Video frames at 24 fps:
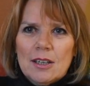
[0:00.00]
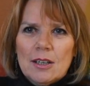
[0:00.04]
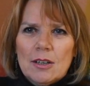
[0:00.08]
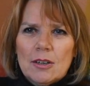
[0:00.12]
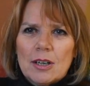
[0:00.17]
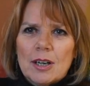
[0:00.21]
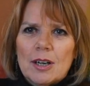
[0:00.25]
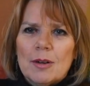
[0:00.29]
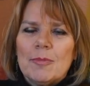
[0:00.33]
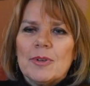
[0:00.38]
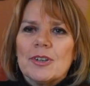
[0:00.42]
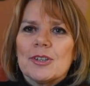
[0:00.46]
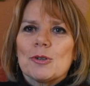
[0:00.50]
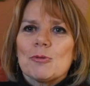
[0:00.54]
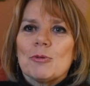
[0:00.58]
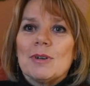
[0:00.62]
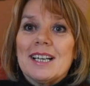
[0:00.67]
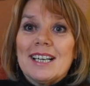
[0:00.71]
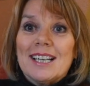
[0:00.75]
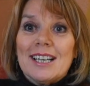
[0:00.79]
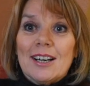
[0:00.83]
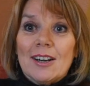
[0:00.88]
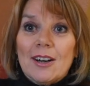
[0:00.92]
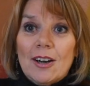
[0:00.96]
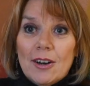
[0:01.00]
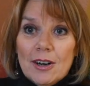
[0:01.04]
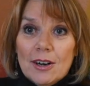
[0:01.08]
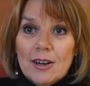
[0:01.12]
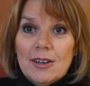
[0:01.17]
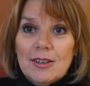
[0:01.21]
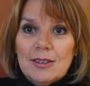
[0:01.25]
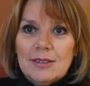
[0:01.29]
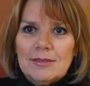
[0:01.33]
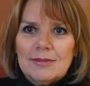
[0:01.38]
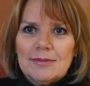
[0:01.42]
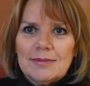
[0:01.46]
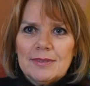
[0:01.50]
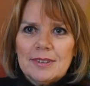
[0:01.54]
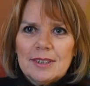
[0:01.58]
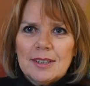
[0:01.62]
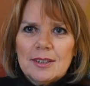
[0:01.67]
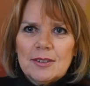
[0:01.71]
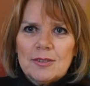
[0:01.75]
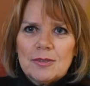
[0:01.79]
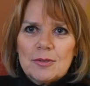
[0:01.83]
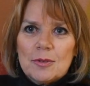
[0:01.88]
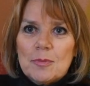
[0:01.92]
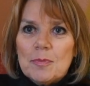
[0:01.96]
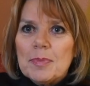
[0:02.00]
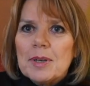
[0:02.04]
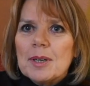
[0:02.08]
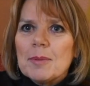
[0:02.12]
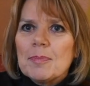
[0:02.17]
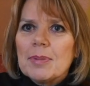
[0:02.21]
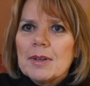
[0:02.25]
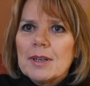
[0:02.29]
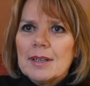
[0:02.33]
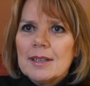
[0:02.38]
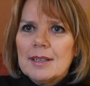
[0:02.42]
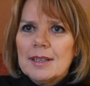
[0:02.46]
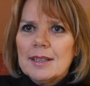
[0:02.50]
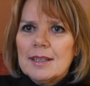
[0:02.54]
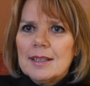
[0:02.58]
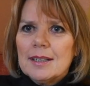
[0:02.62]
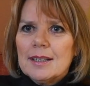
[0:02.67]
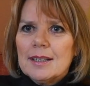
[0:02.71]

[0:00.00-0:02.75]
Look how much we can learn from people